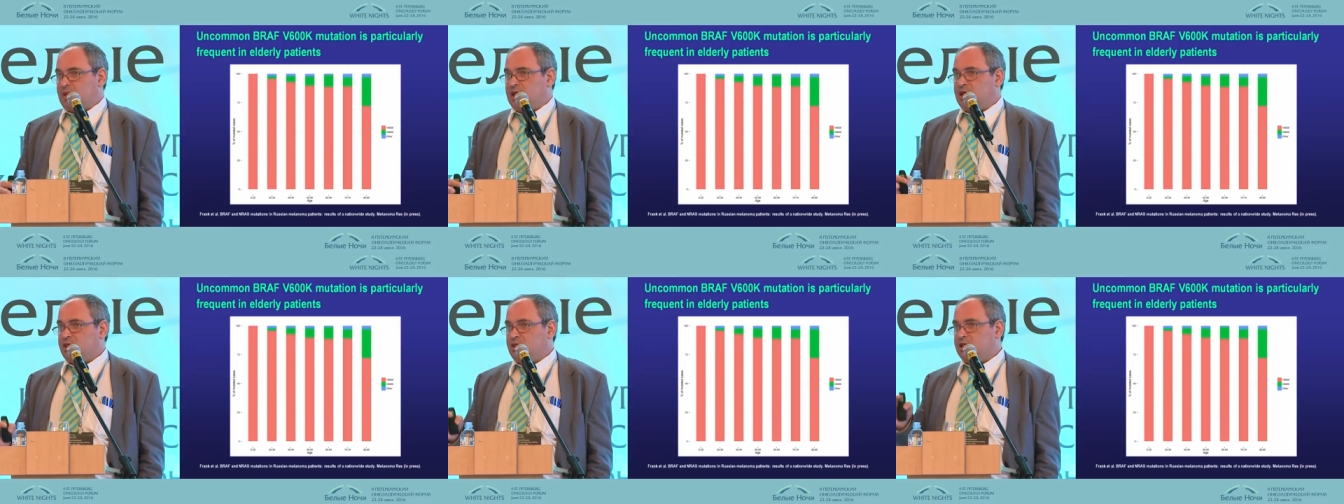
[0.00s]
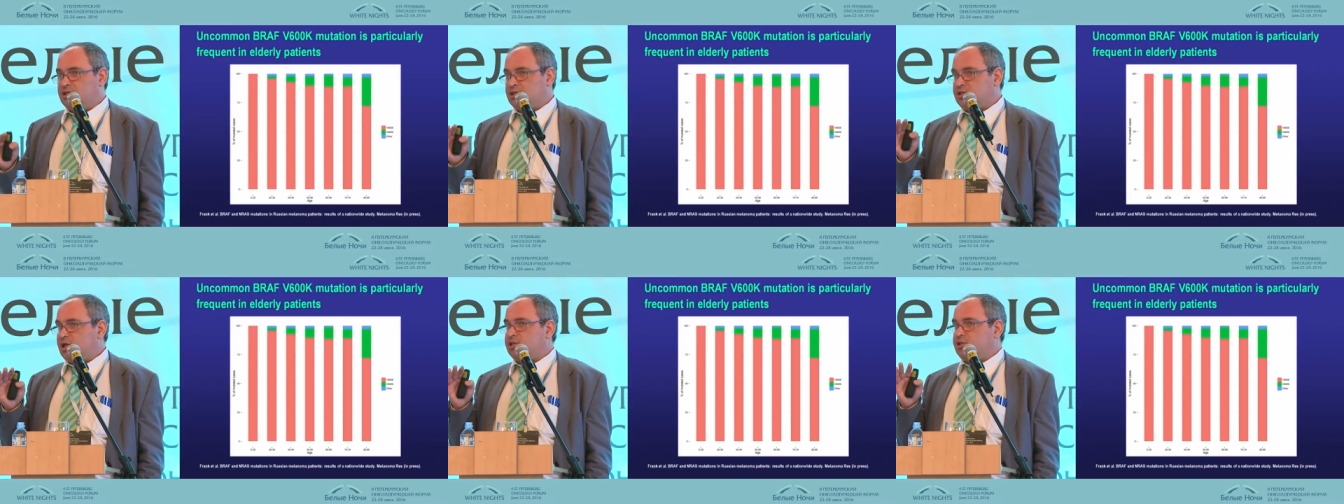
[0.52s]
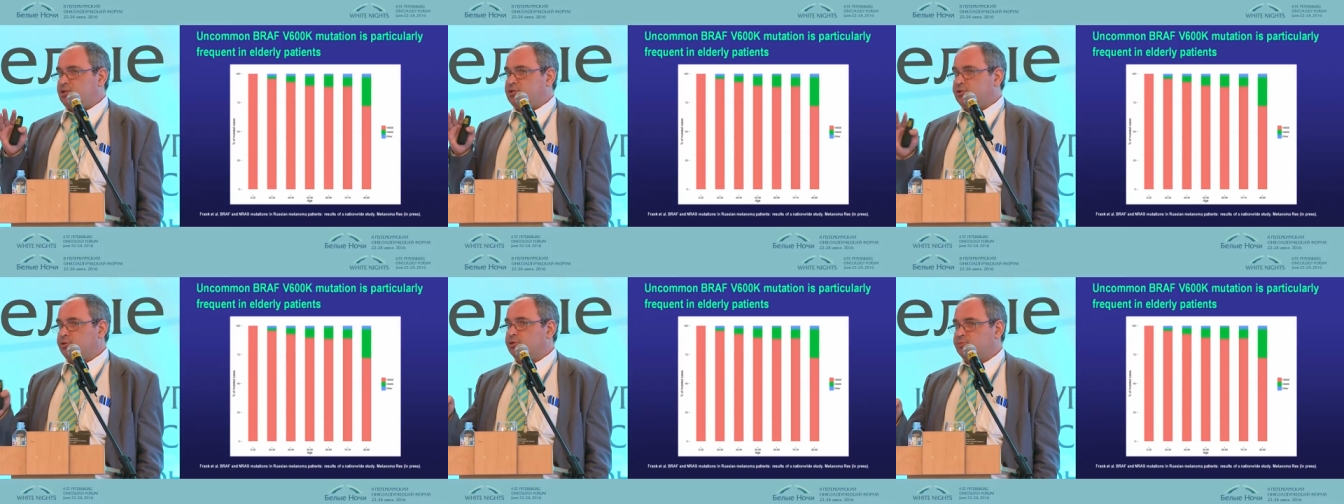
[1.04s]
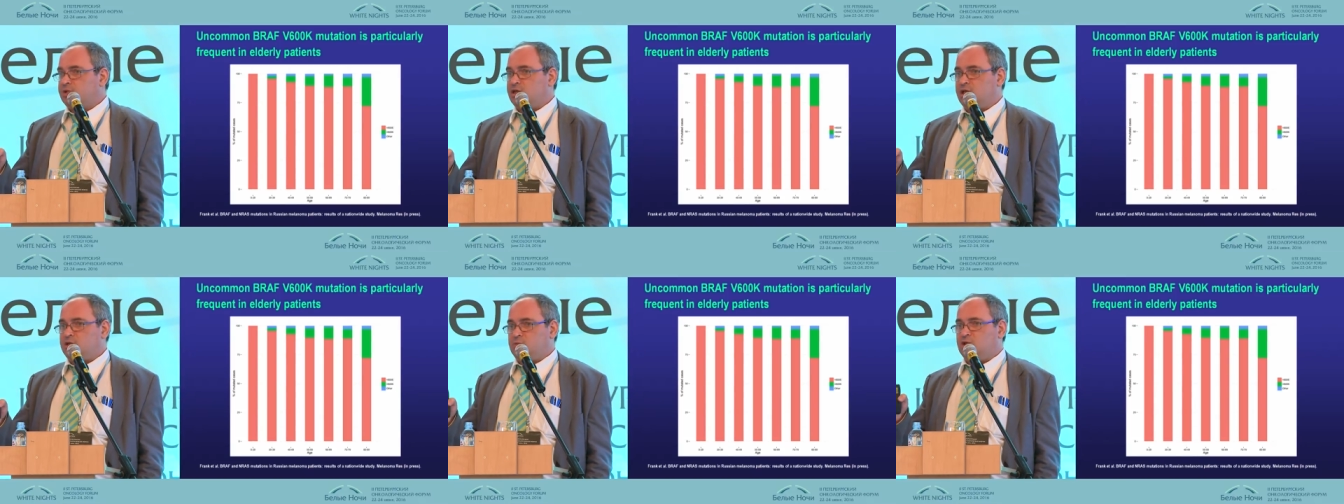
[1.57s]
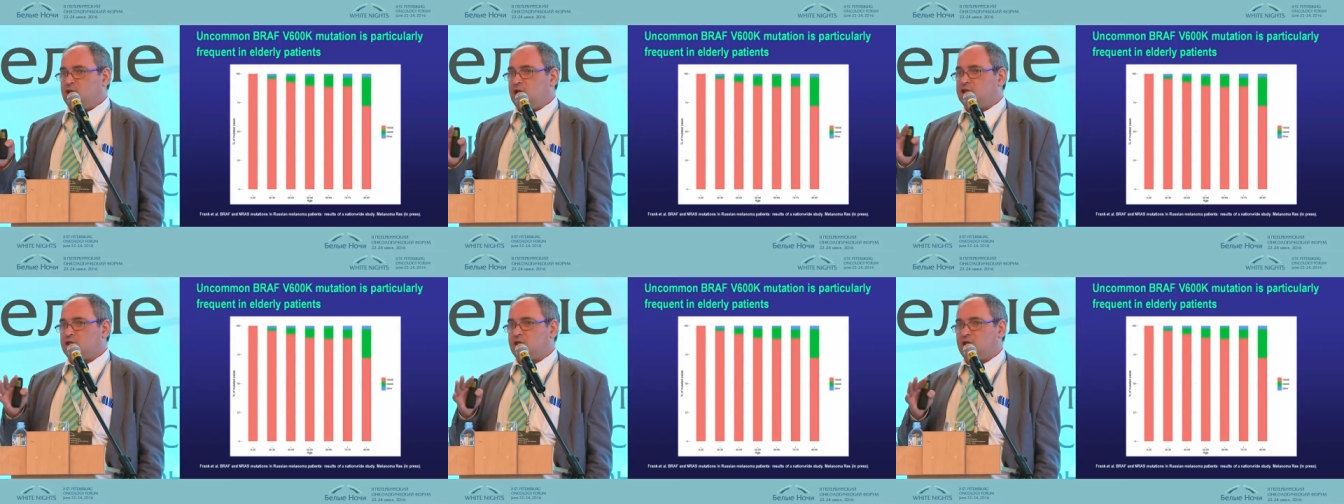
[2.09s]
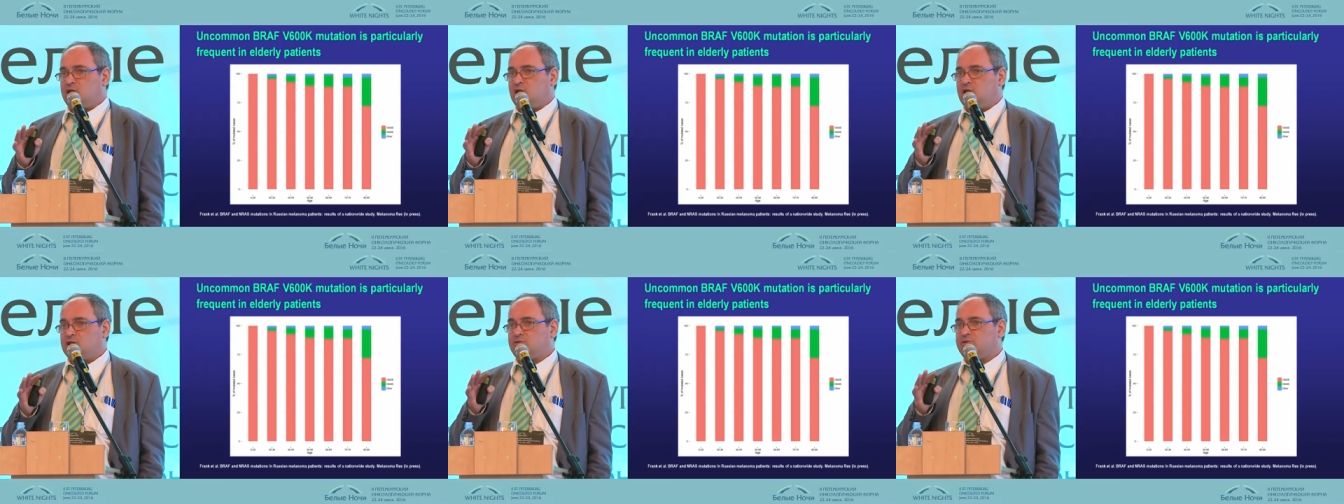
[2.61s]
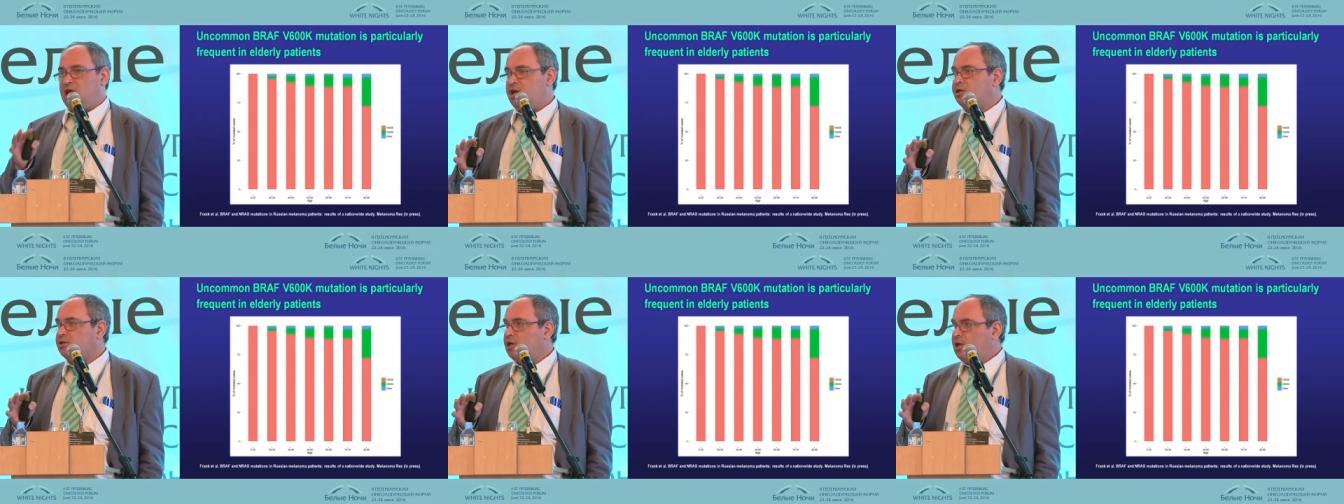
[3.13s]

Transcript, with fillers: And this is actually true. This mutation is rare,